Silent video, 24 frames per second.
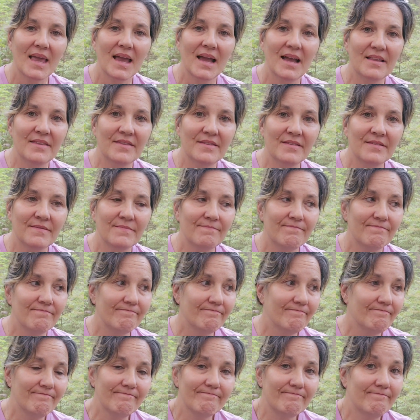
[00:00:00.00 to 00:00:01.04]
And
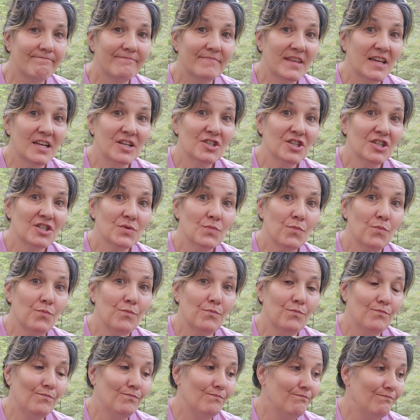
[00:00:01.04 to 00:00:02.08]
they just,
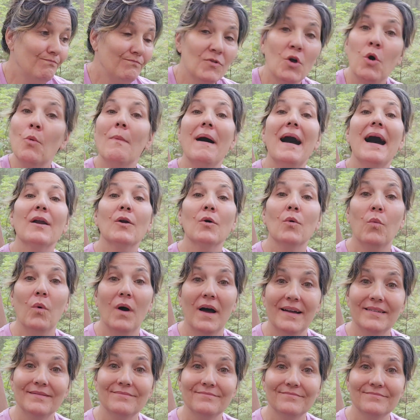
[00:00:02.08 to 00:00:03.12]
no matter what,